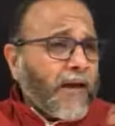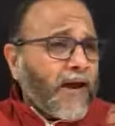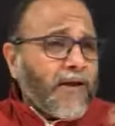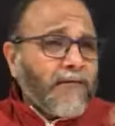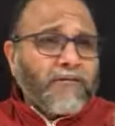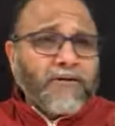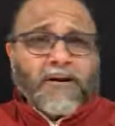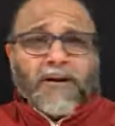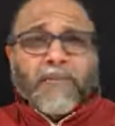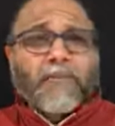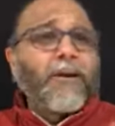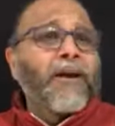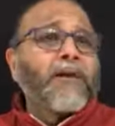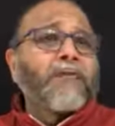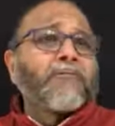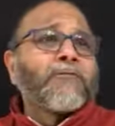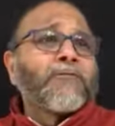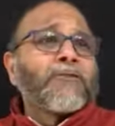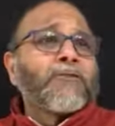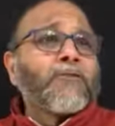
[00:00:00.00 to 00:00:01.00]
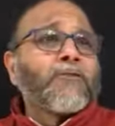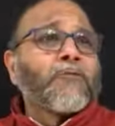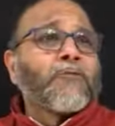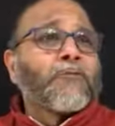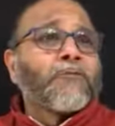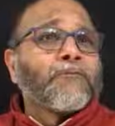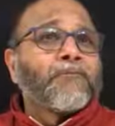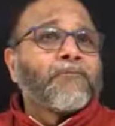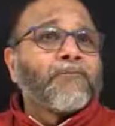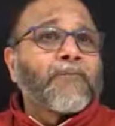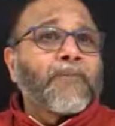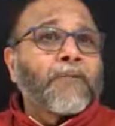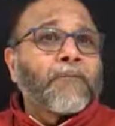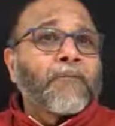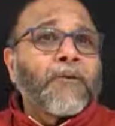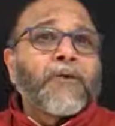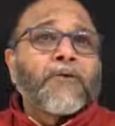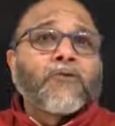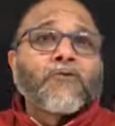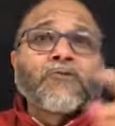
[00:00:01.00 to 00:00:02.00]
have a debate with you.
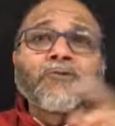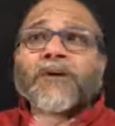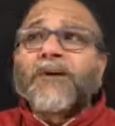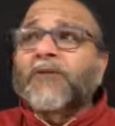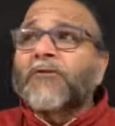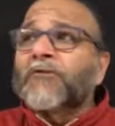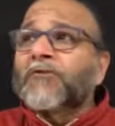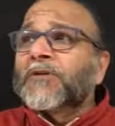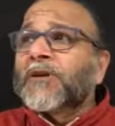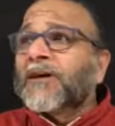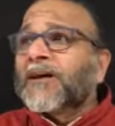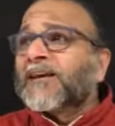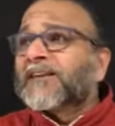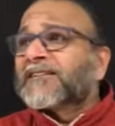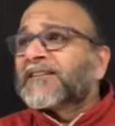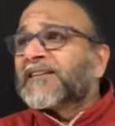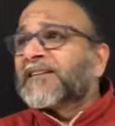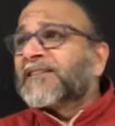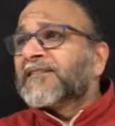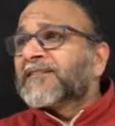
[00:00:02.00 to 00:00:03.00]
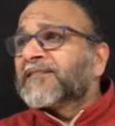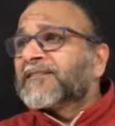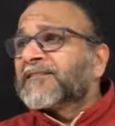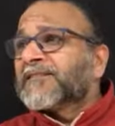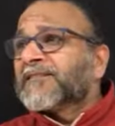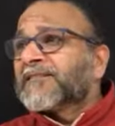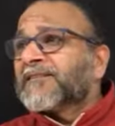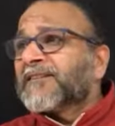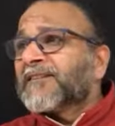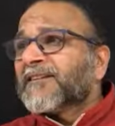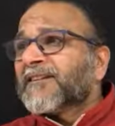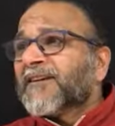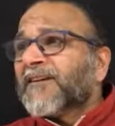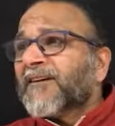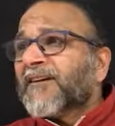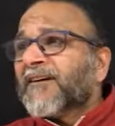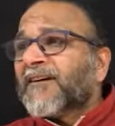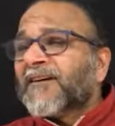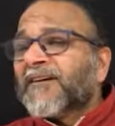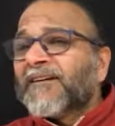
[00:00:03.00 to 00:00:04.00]
But do they know the essence?
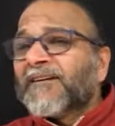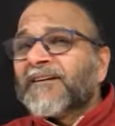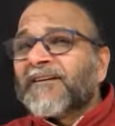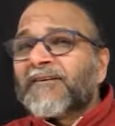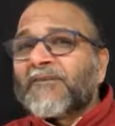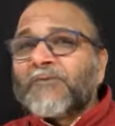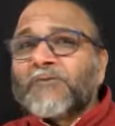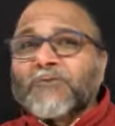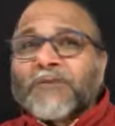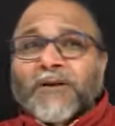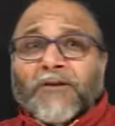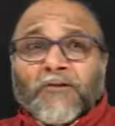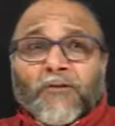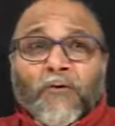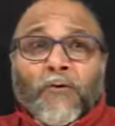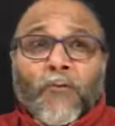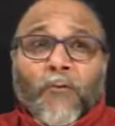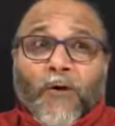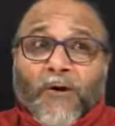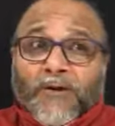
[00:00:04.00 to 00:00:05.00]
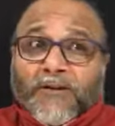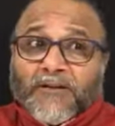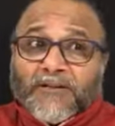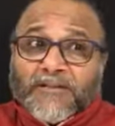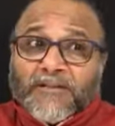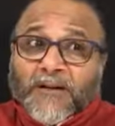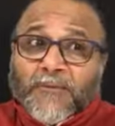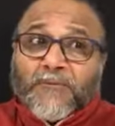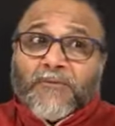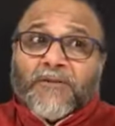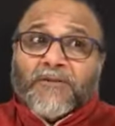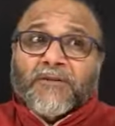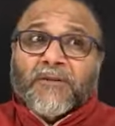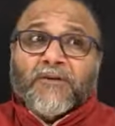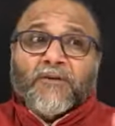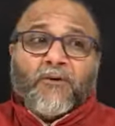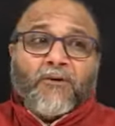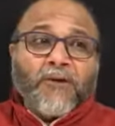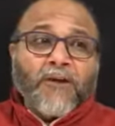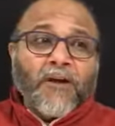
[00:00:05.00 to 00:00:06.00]
Do they know what the scriptures
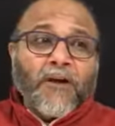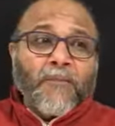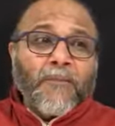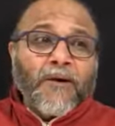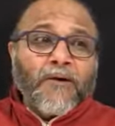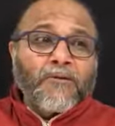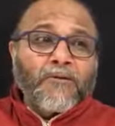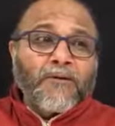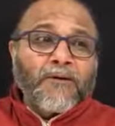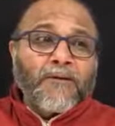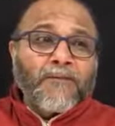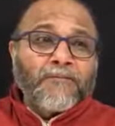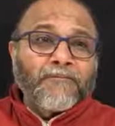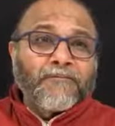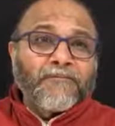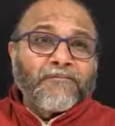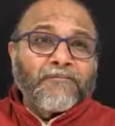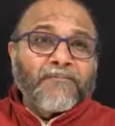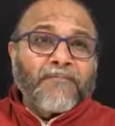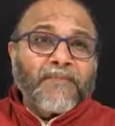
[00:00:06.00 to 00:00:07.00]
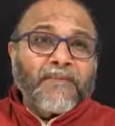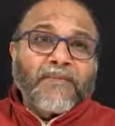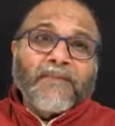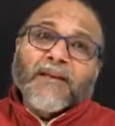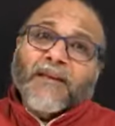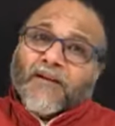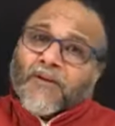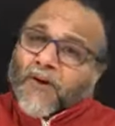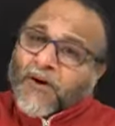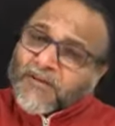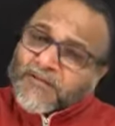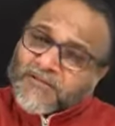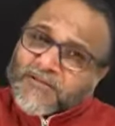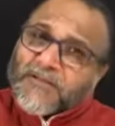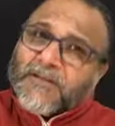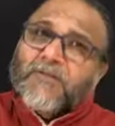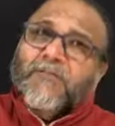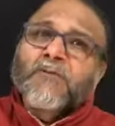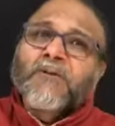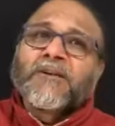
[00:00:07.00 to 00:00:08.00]
are talking about? They are lost
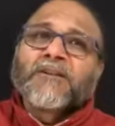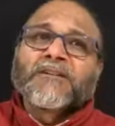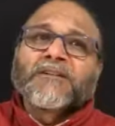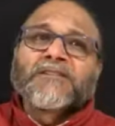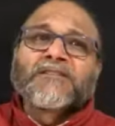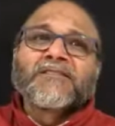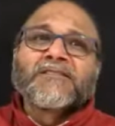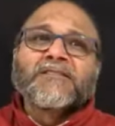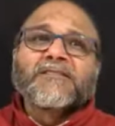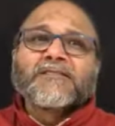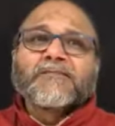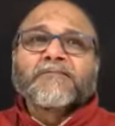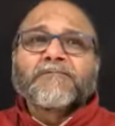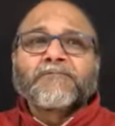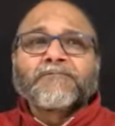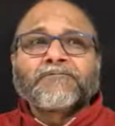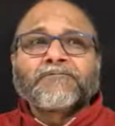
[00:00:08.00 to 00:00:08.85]
in words.